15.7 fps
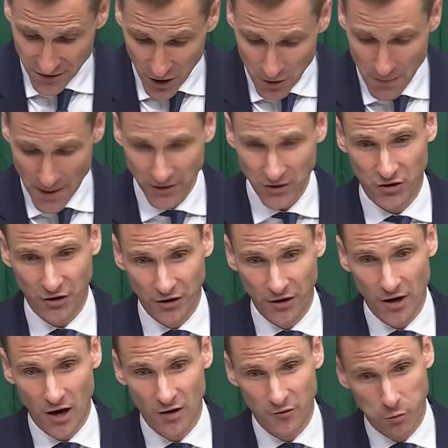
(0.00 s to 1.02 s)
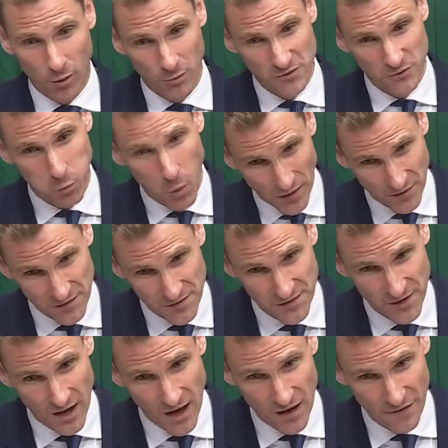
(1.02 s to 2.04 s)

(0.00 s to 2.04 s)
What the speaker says: is no mention of what was once